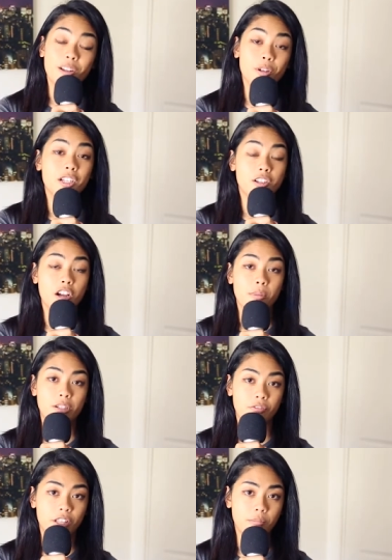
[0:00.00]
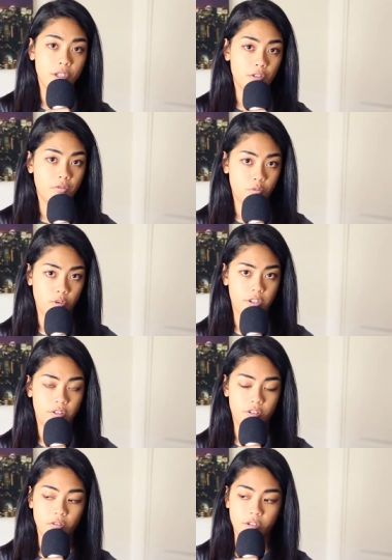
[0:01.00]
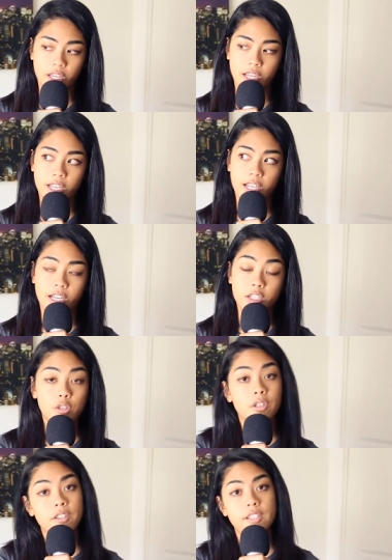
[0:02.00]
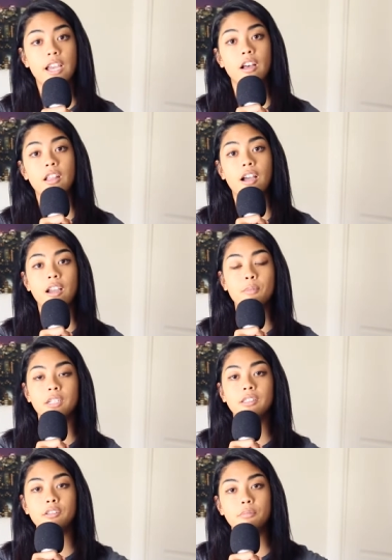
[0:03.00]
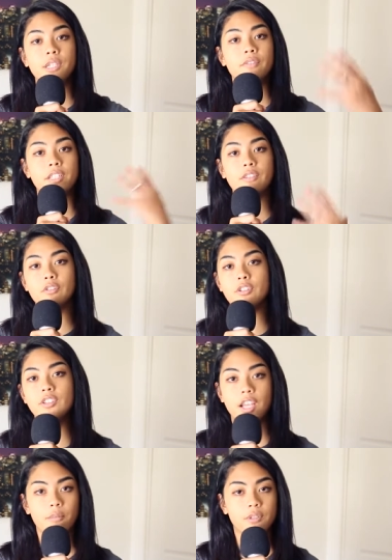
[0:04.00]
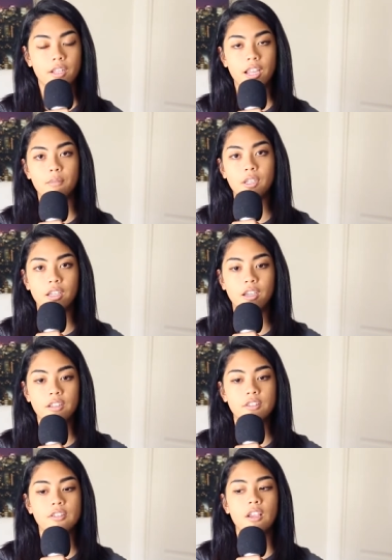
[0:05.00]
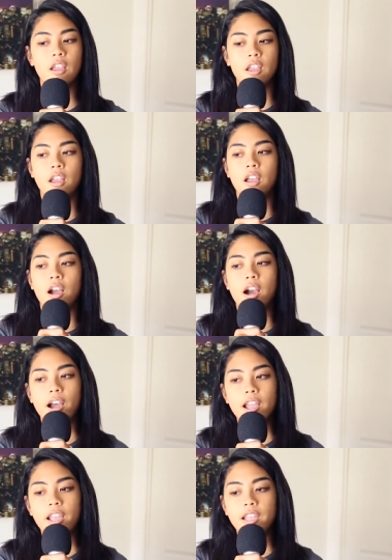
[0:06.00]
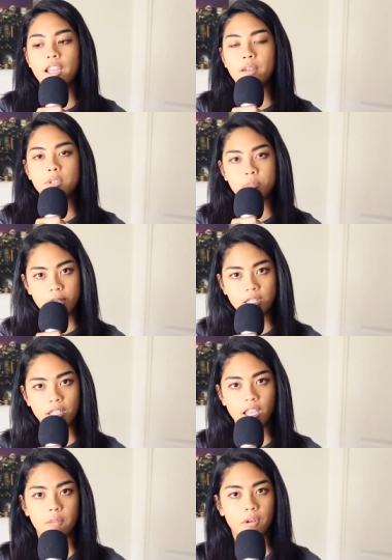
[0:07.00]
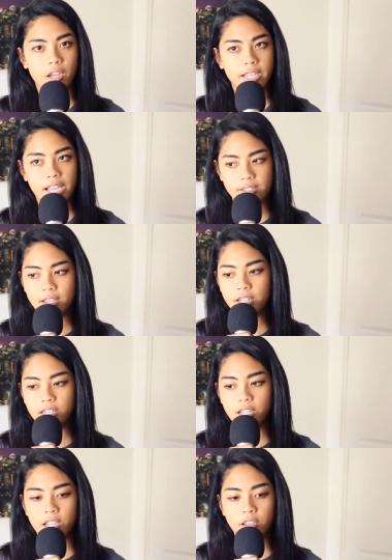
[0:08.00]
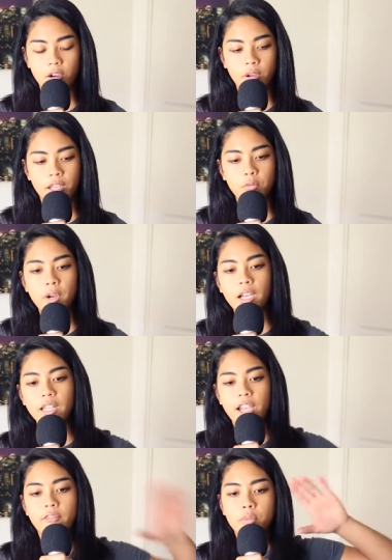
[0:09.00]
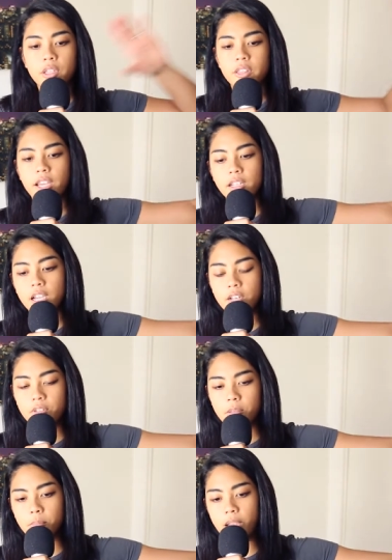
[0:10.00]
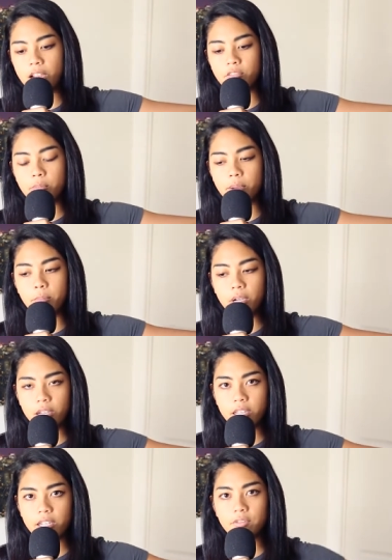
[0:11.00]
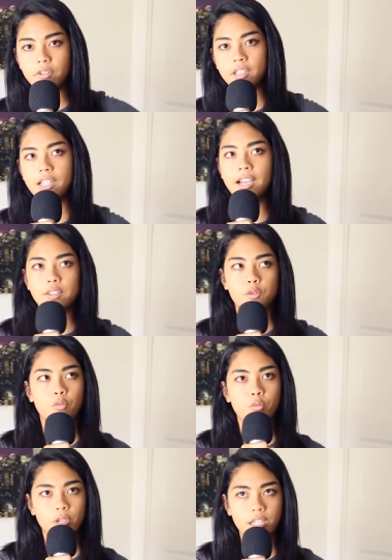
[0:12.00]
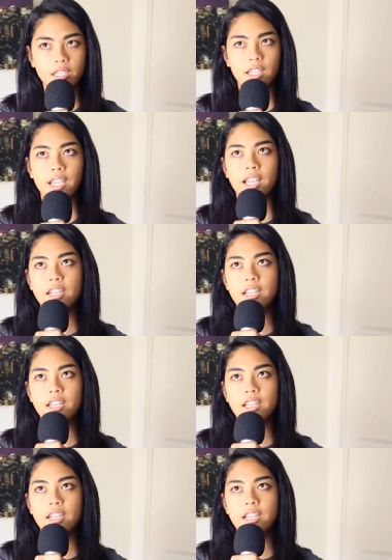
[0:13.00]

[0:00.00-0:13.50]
today we're going to talk about developing your voice, okay? And as you can tell, I'm in a little bit of a different setup today because I am speaking at Podcast San Diego, and while I have put that kind of in the back of my mind for the last week,